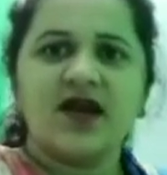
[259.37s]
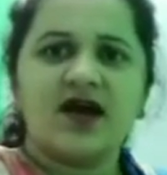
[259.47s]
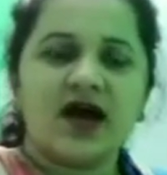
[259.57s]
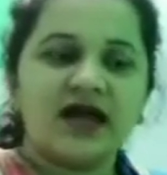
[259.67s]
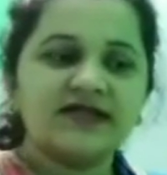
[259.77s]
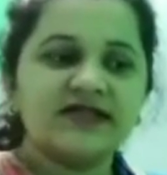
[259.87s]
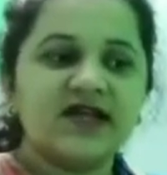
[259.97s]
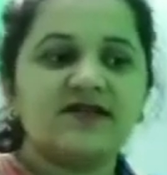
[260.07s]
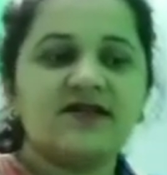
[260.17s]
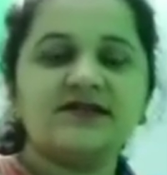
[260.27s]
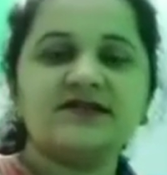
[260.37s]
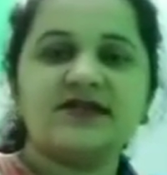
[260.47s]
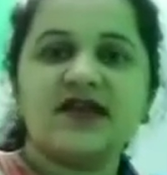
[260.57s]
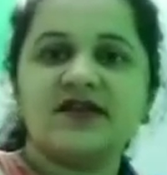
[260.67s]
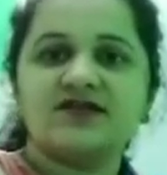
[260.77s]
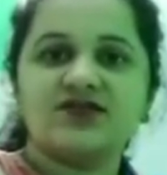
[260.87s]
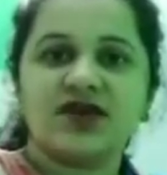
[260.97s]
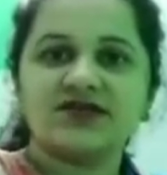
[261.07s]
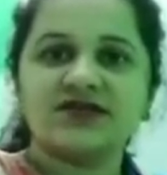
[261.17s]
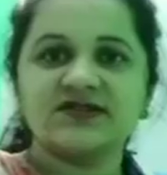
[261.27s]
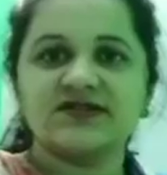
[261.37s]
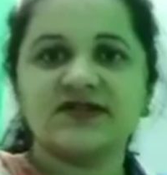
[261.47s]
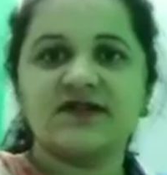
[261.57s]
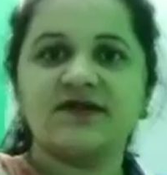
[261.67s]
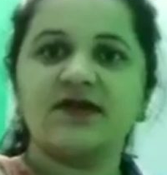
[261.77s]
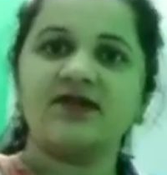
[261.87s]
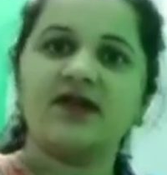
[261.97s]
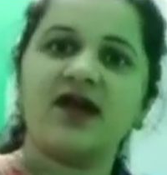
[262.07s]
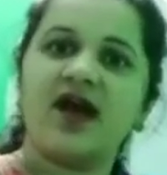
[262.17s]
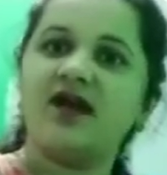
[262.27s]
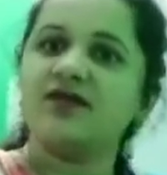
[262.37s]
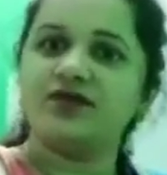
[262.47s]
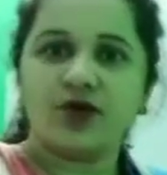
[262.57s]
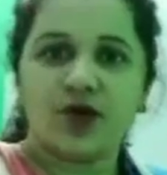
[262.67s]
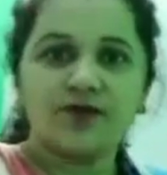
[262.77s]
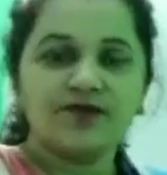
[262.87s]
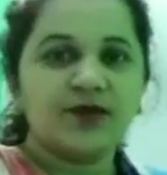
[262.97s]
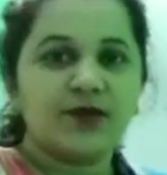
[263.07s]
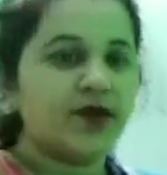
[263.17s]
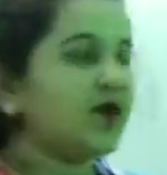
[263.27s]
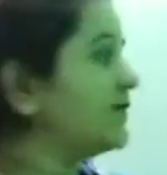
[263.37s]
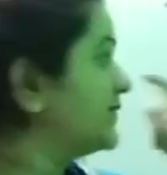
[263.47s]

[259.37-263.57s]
unless any instructions is given, they are raw. Okay.